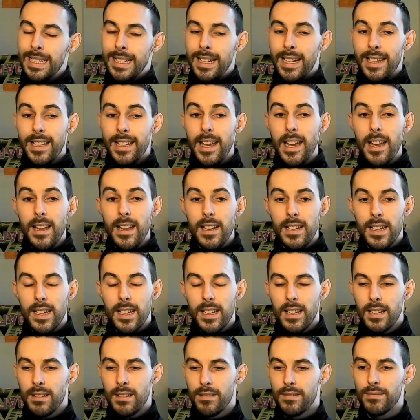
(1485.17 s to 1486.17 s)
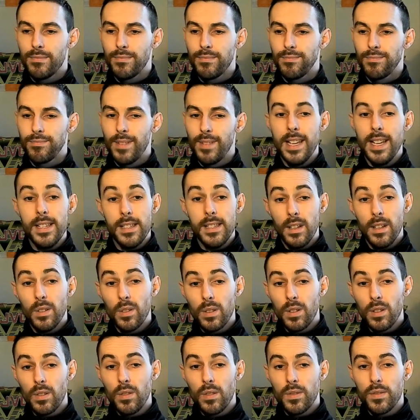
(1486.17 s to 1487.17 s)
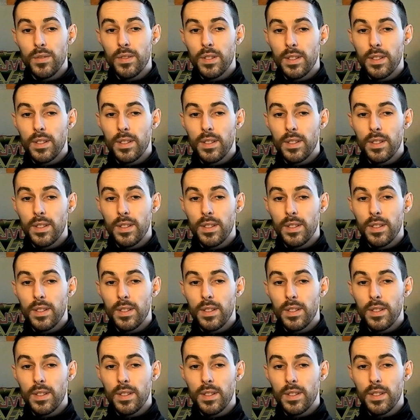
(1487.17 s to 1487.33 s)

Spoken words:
Again, is he good enough